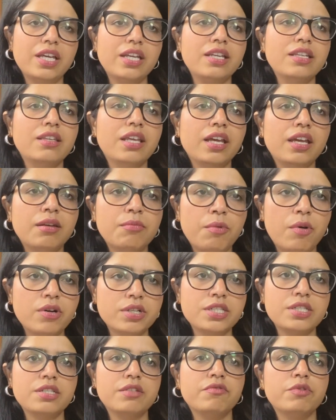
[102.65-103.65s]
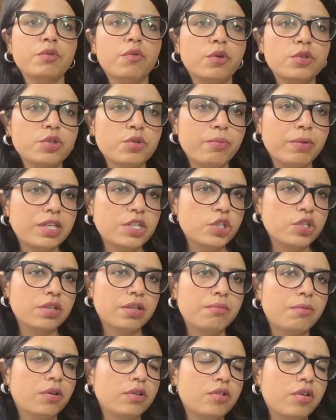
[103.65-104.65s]
Anything important if you want to mention
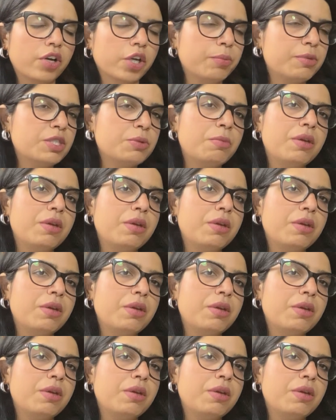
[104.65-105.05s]
about documents?